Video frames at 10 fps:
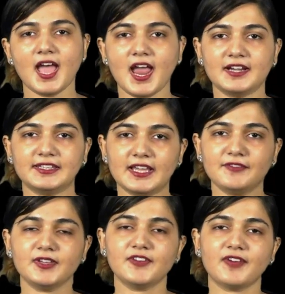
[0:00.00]
and
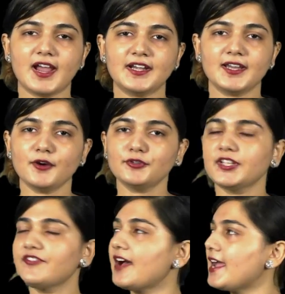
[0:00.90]
then we'll find out
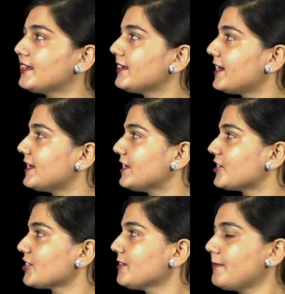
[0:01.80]
the final
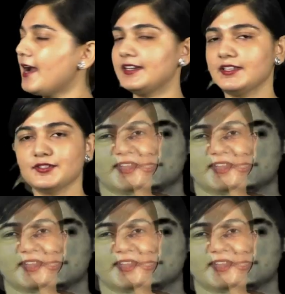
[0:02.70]
radiation pattern.